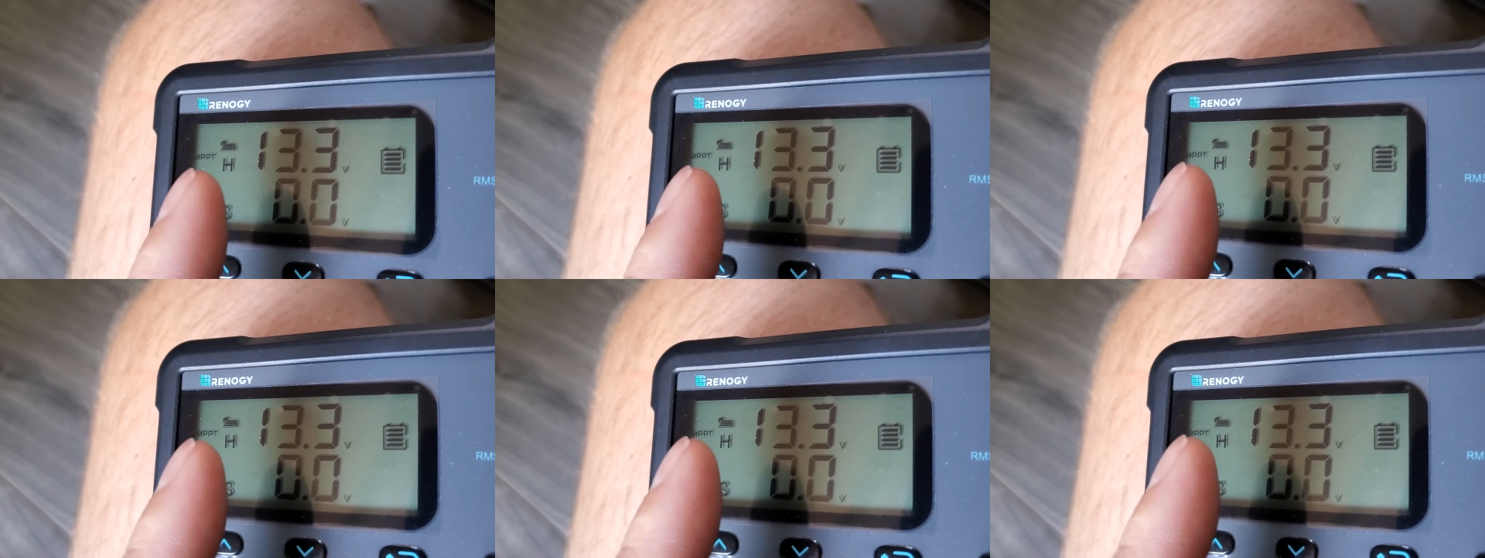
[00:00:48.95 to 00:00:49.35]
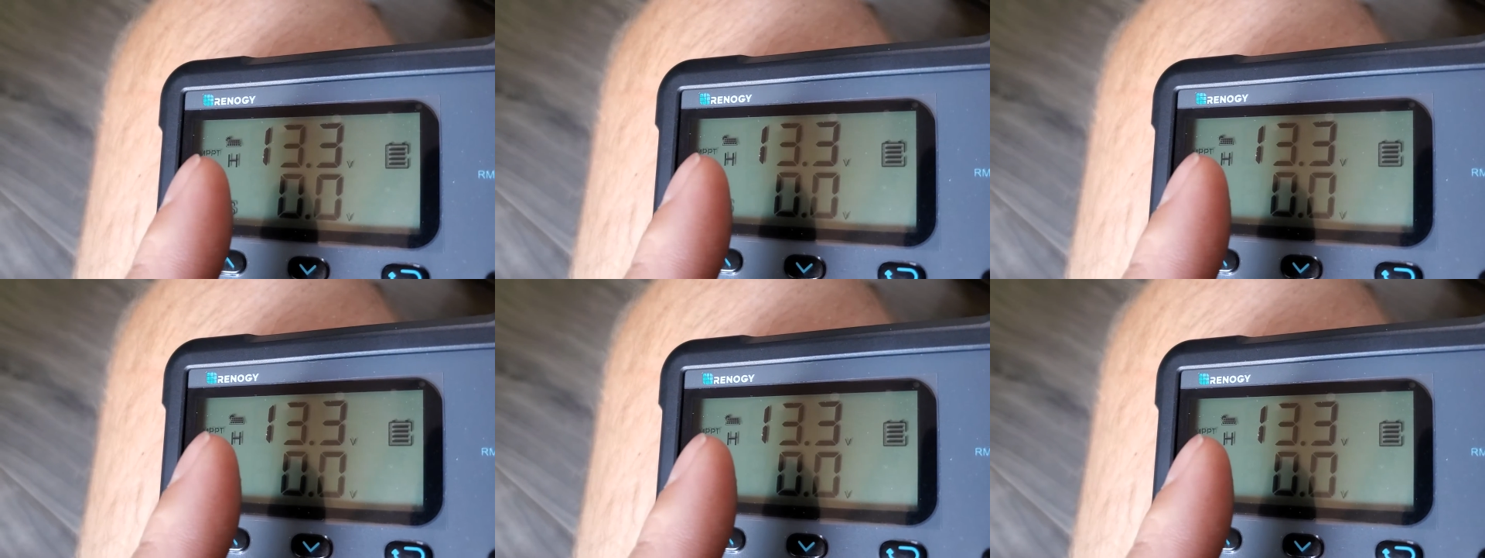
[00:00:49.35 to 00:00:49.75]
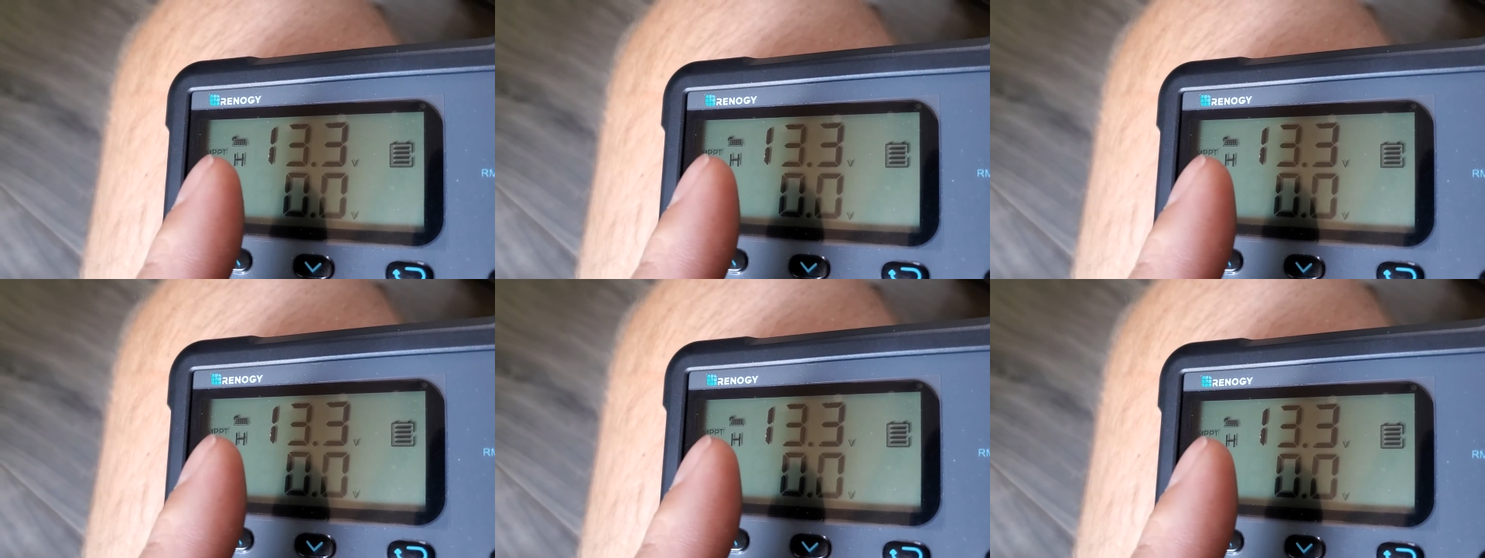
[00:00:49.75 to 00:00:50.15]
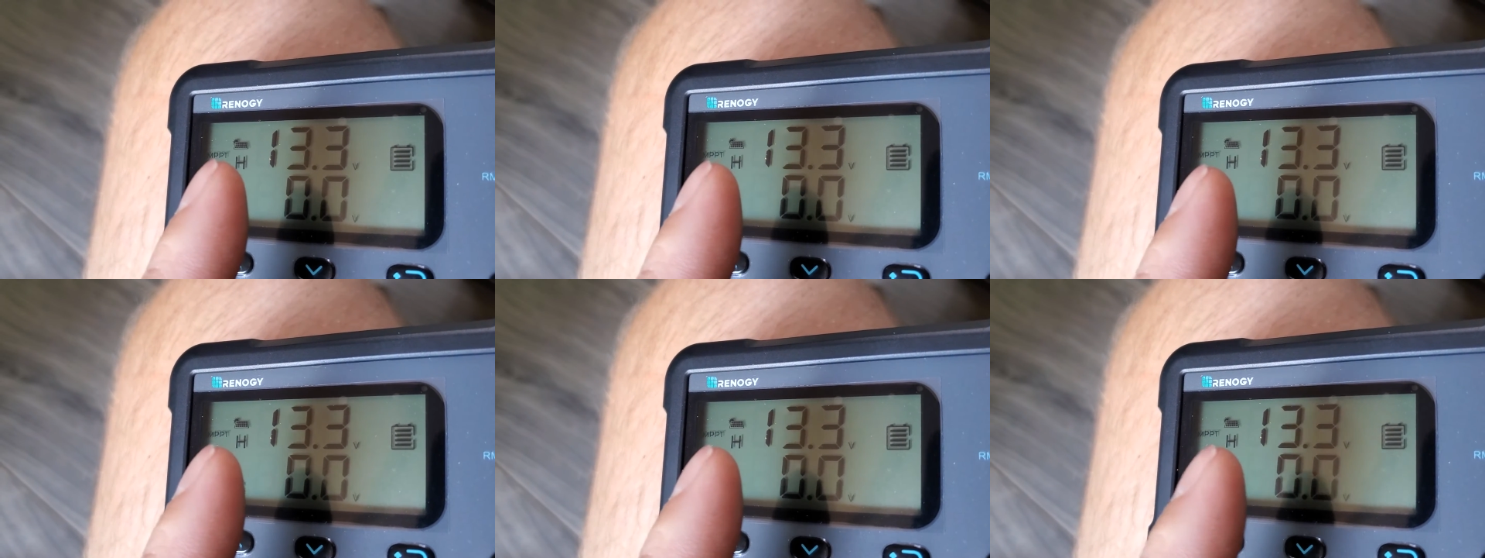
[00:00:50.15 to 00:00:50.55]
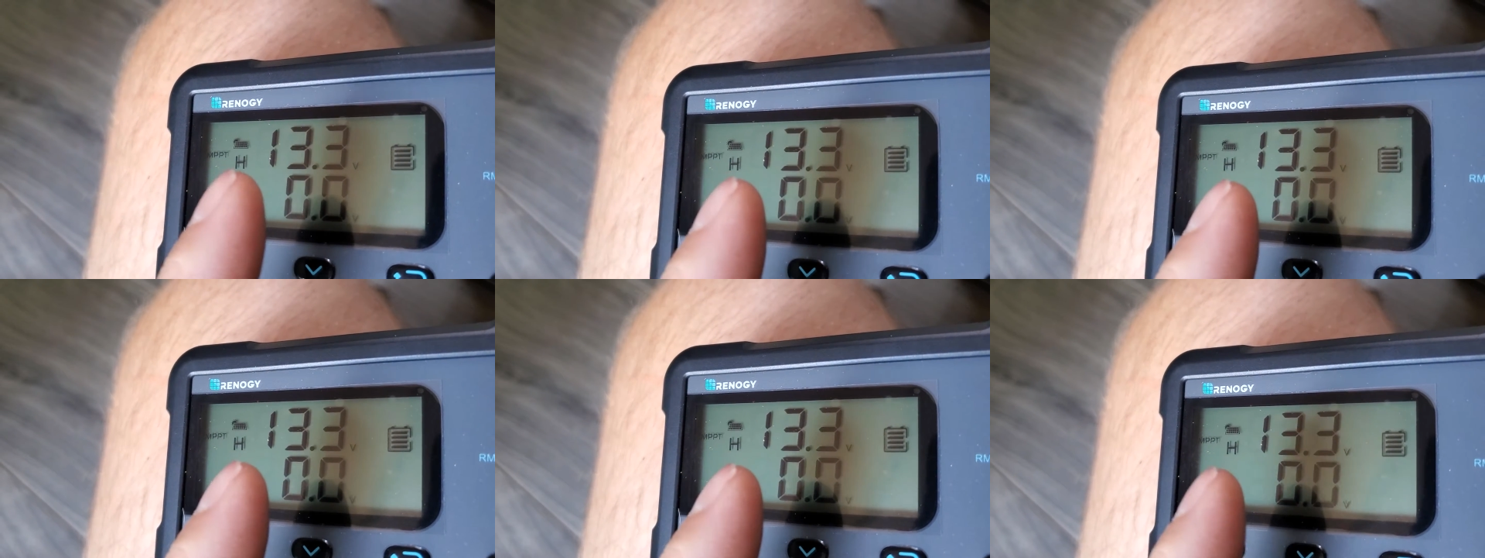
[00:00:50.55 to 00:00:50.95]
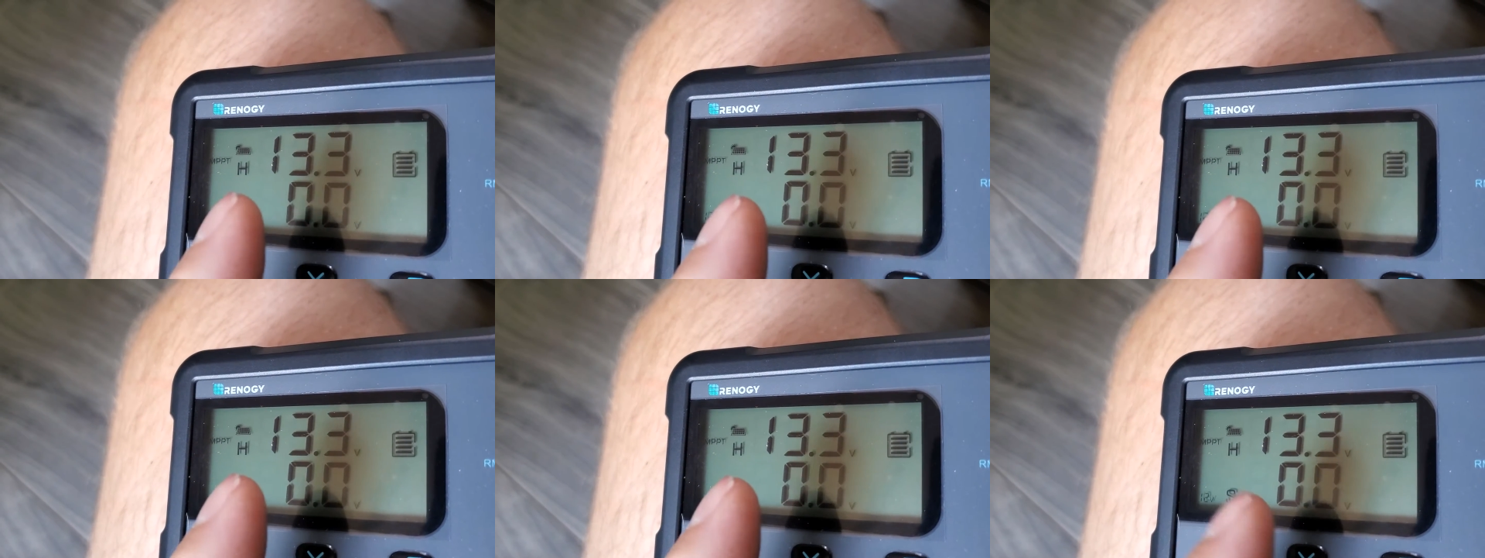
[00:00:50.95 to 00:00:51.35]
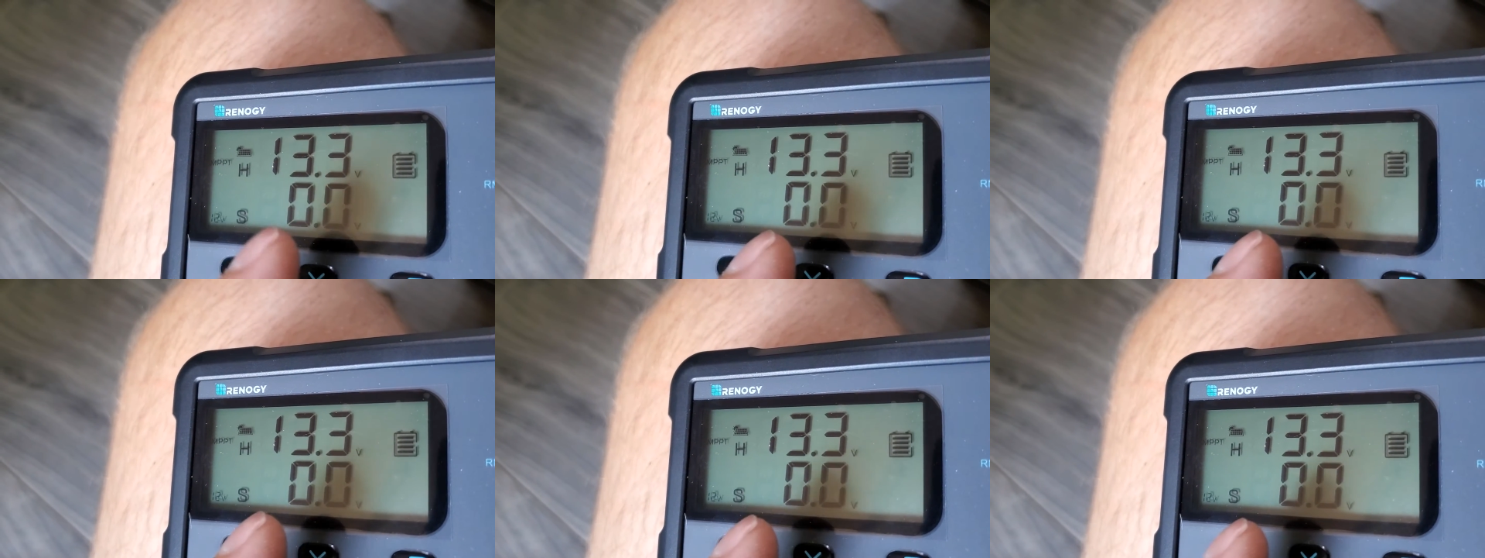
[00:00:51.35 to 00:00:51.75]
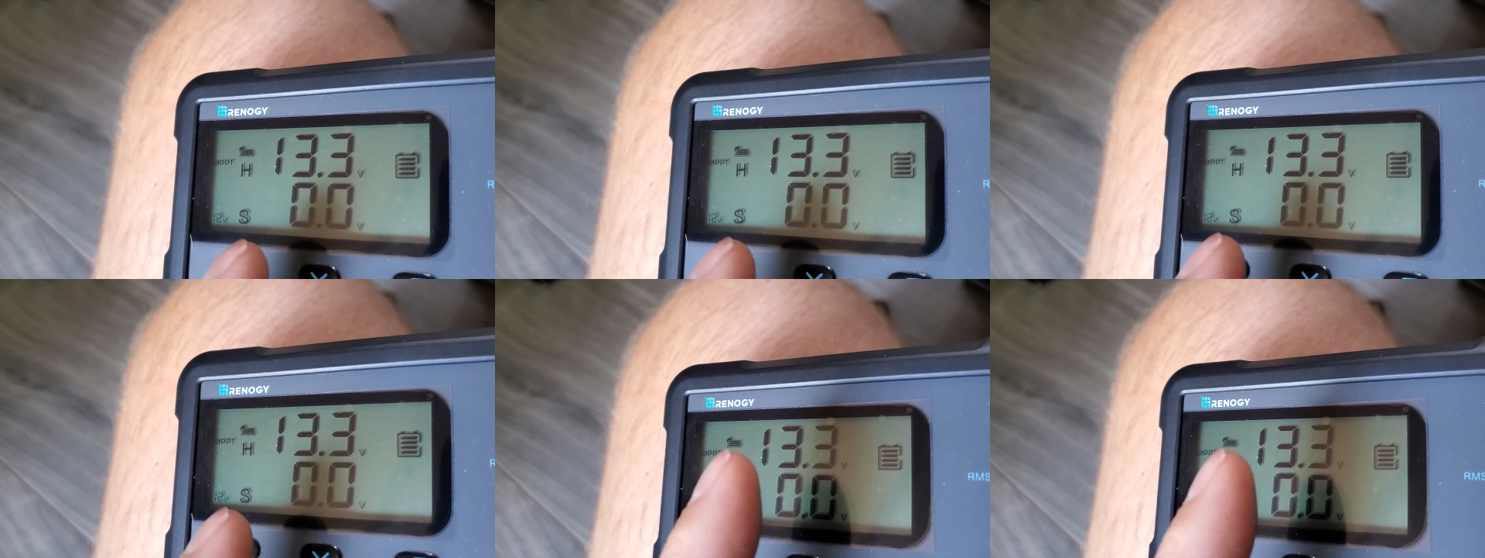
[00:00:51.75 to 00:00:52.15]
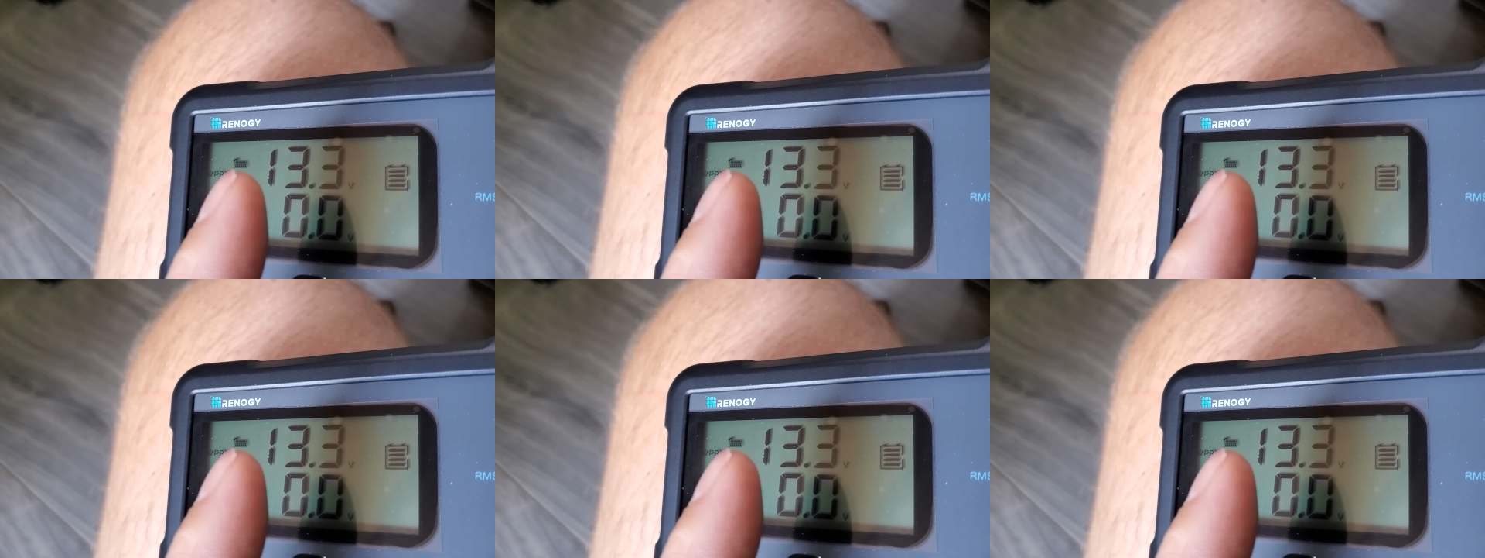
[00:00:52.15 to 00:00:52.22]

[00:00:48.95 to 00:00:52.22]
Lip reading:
(no speaker visible)